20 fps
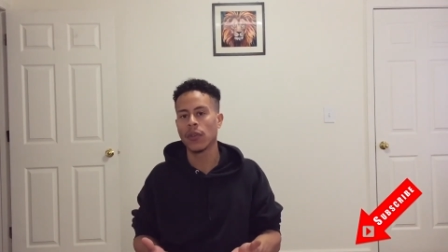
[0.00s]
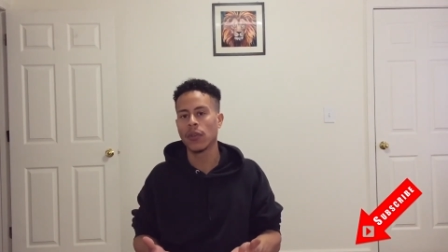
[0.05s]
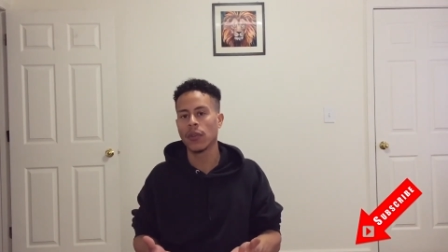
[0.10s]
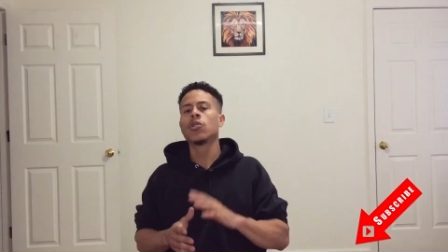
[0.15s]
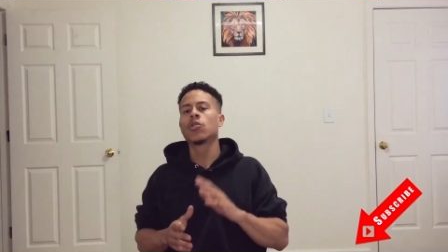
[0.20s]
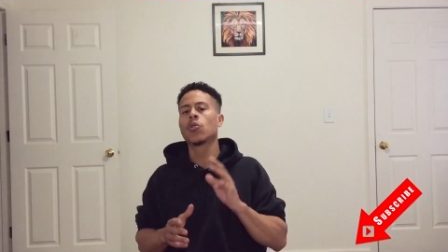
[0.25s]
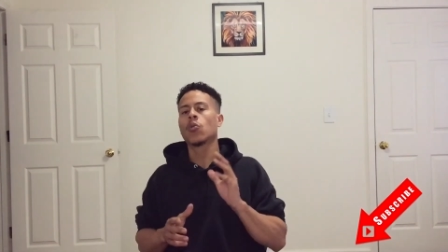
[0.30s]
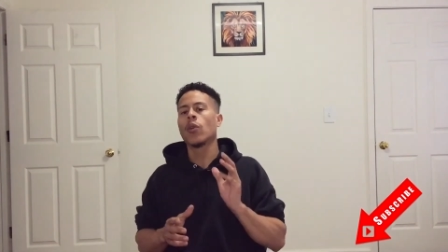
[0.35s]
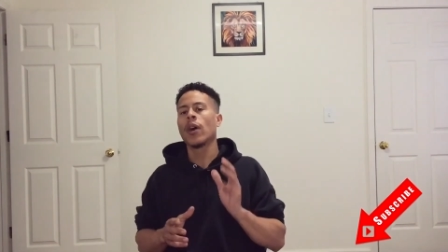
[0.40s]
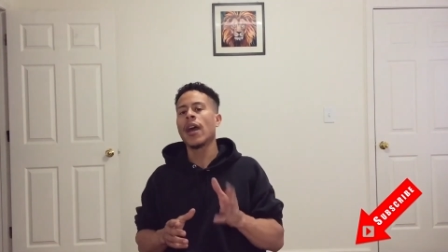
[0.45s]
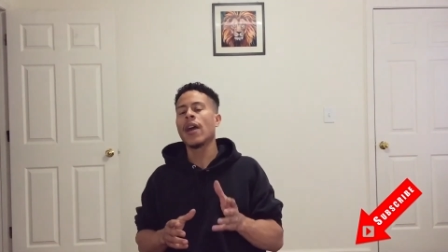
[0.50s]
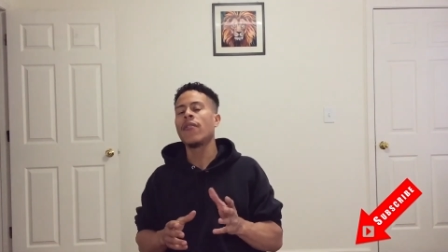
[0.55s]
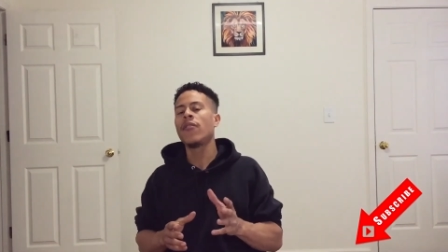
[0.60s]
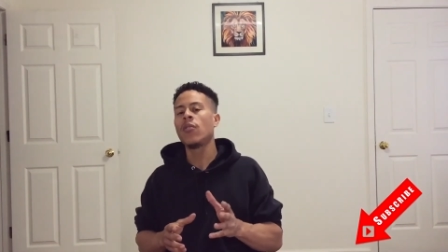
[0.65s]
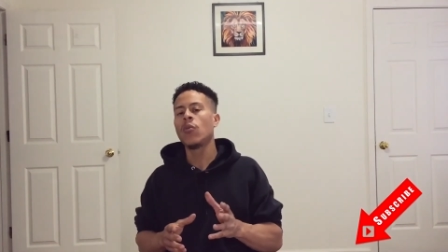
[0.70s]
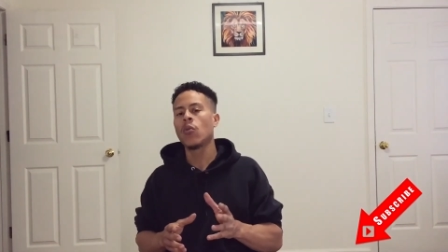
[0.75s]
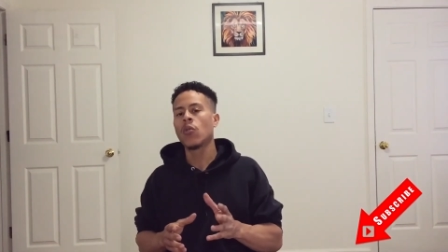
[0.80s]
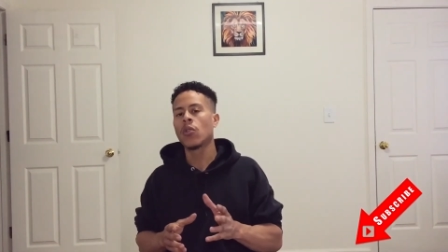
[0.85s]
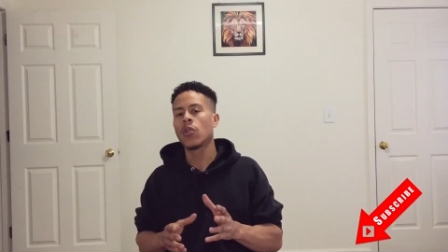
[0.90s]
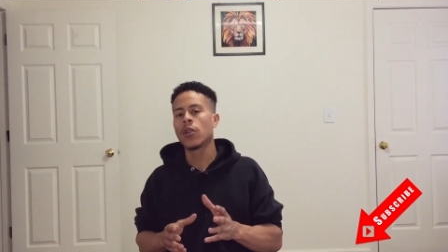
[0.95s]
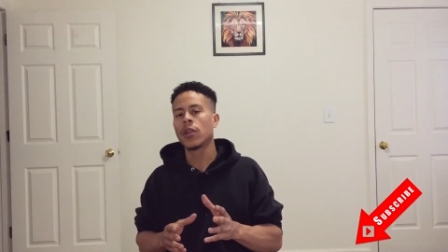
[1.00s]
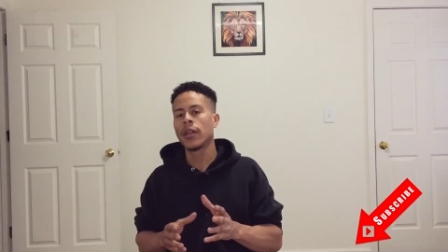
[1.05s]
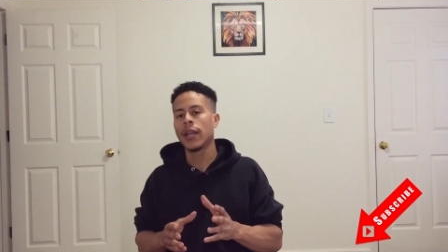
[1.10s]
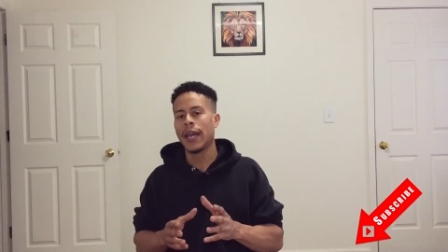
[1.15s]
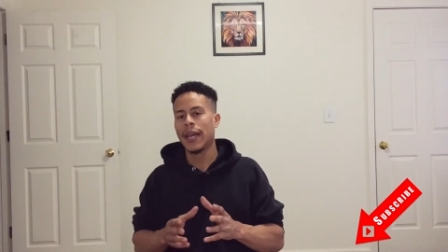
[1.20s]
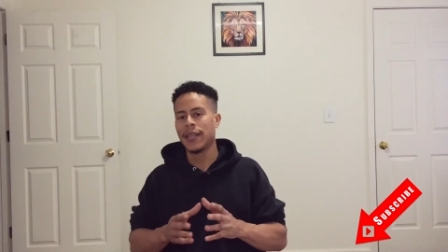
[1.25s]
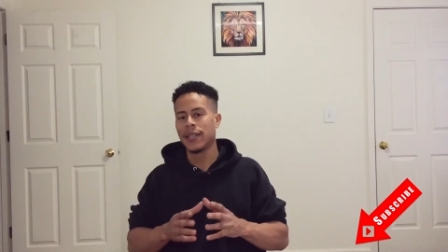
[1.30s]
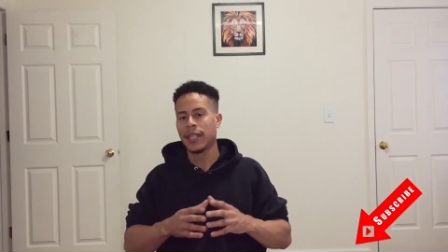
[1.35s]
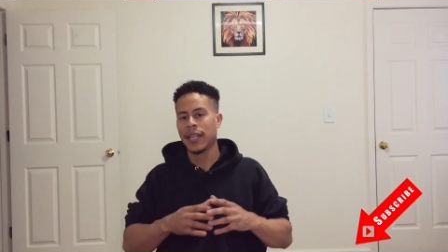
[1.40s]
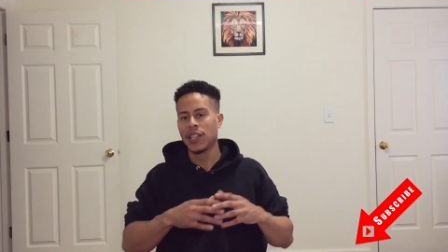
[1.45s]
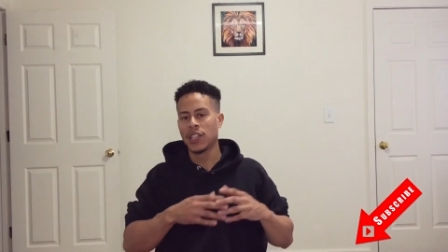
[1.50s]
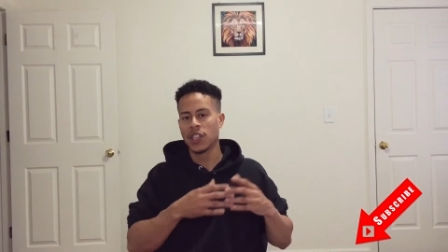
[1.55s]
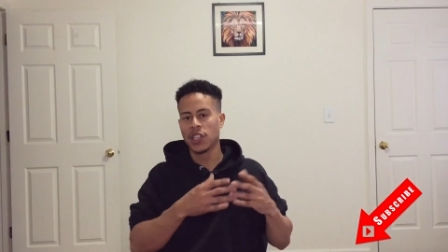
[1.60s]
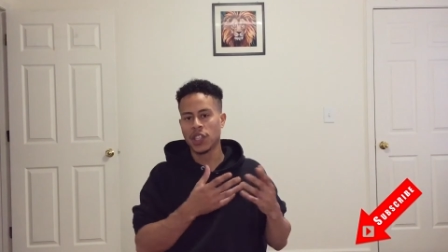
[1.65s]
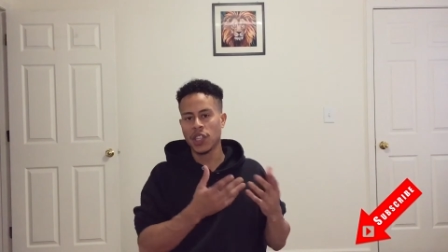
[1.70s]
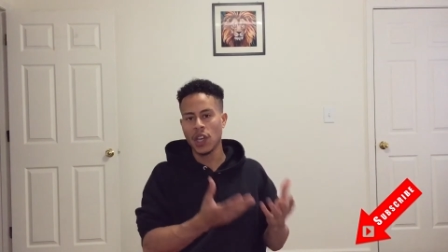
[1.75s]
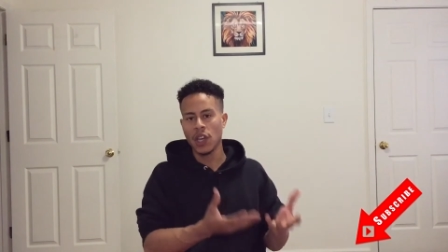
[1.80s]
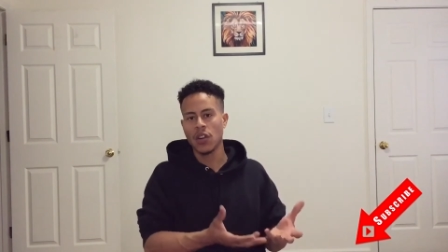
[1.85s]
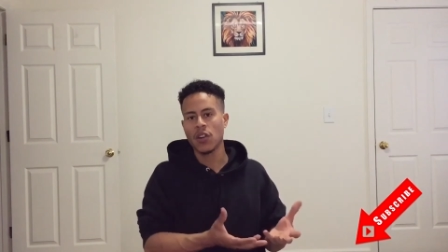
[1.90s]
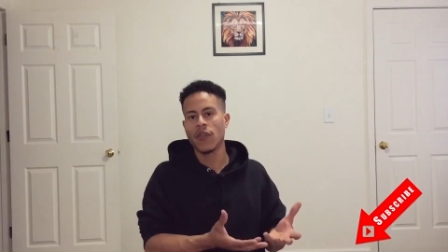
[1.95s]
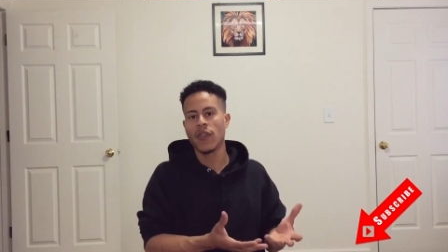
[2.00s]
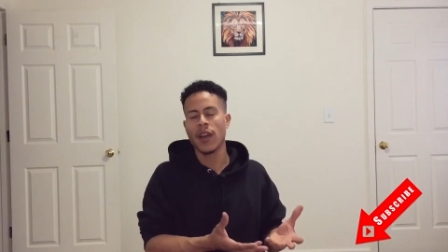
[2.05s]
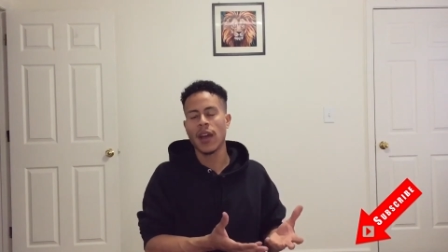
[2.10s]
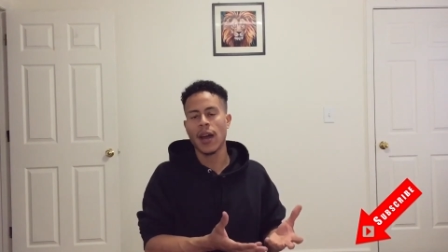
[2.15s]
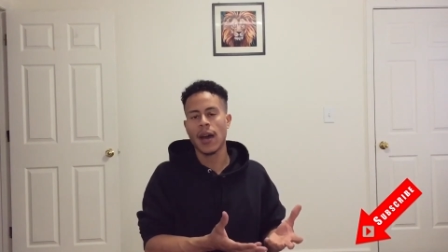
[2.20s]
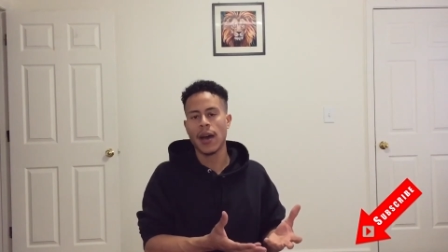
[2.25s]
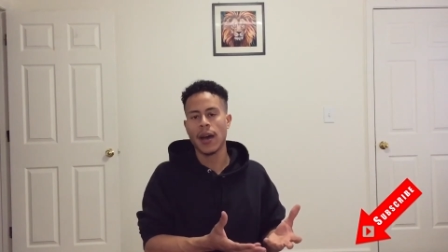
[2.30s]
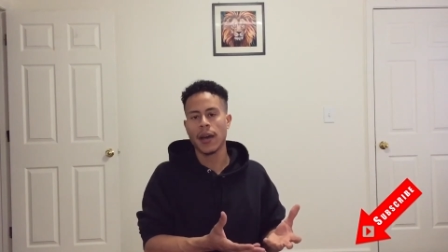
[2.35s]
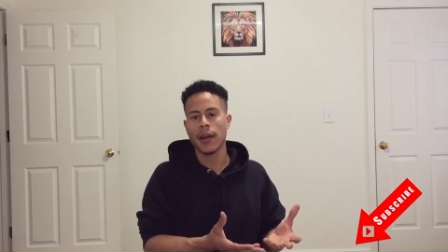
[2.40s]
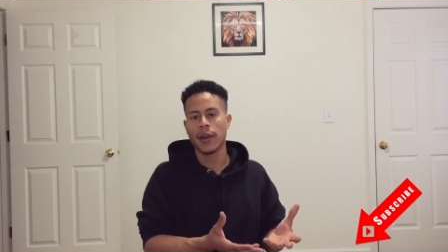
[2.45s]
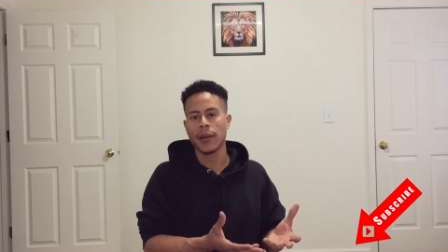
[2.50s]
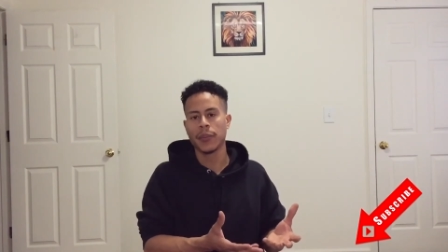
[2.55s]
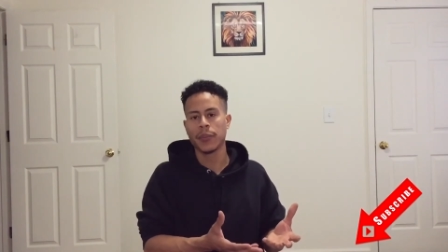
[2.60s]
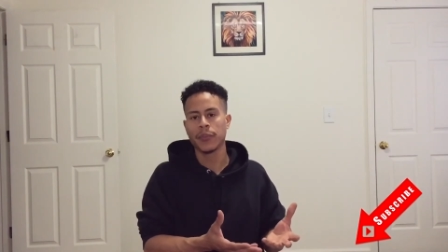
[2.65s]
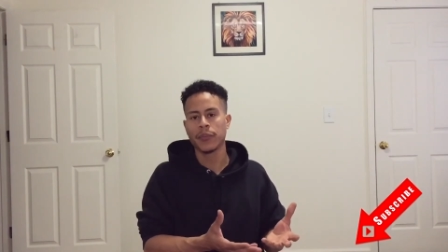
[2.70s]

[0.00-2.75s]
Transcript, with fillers: So everyone is a son of God.